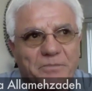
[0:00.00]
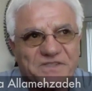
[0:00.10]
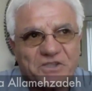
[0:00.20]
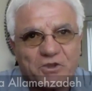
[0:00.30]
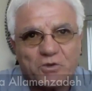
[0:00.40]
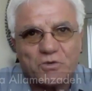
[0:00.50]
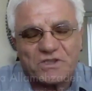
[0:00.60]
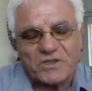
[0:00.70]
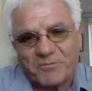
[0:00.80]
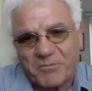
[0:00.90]

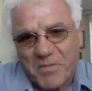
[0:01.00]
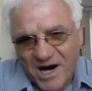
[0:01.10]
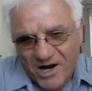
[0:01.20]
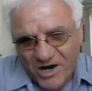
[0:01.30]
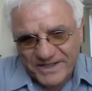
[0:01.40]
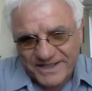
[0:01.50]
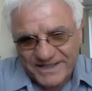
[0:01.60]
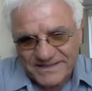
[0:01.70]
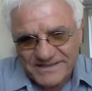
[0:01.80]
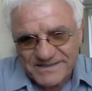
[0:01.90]
persecution of
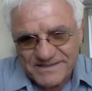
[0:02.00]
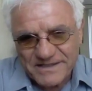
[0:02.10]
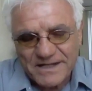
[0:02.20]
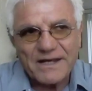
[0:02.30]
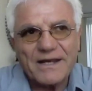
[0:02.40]
Baha'is,